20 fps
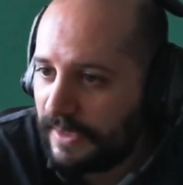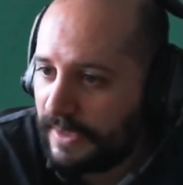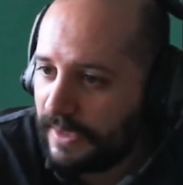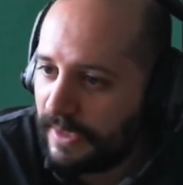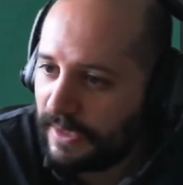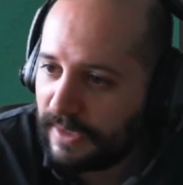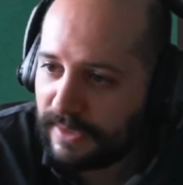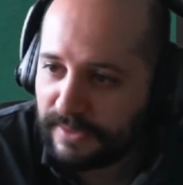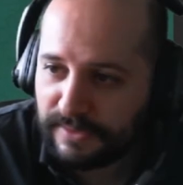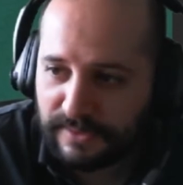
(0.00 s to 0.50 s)

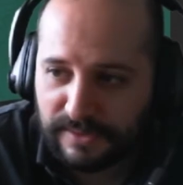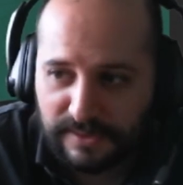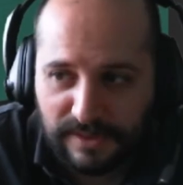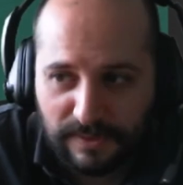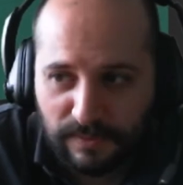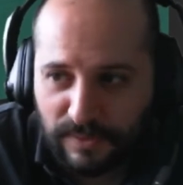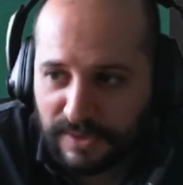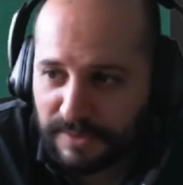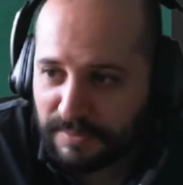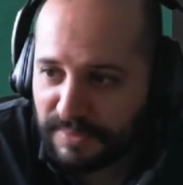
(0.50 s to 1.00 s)
And there
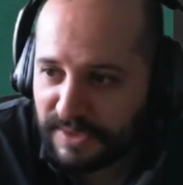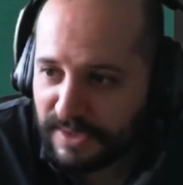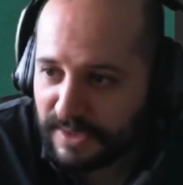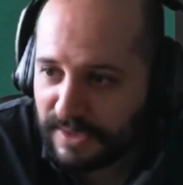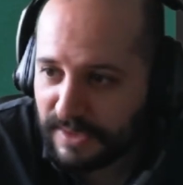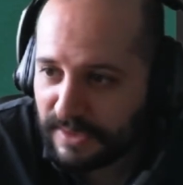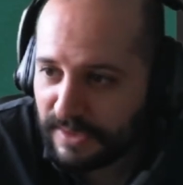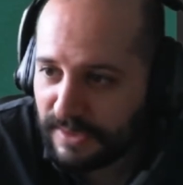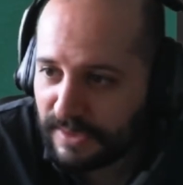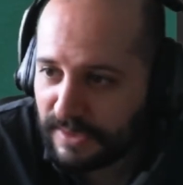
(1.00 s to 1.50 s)
will
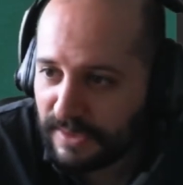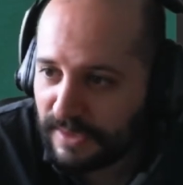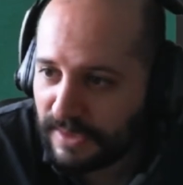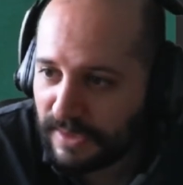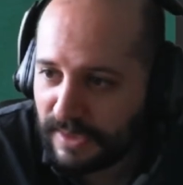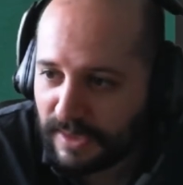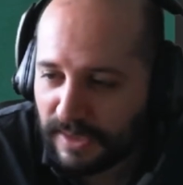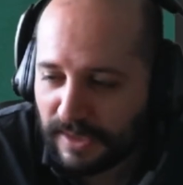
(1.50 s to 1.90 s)
be,